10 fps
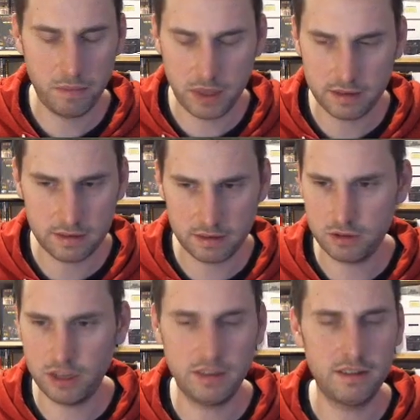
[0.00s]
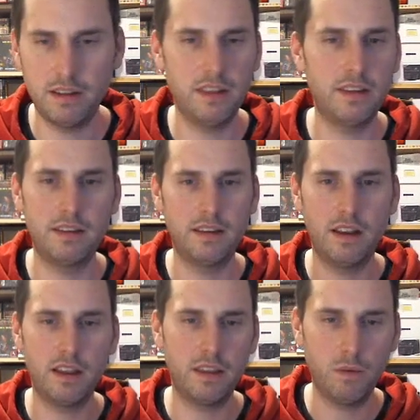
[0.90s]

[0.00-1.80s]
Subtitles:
This is another.